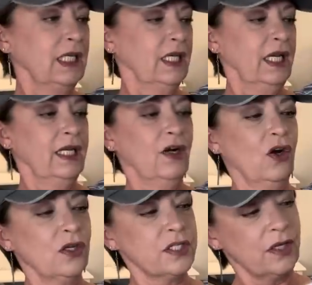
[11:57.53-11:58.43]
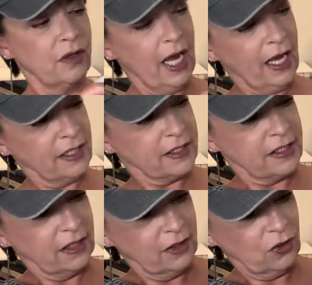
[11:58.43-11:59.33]
and it also has
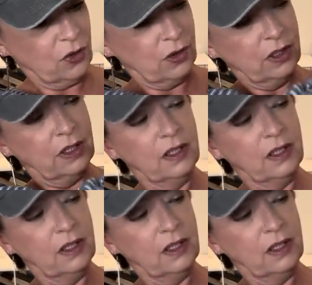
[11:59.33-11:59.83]
the little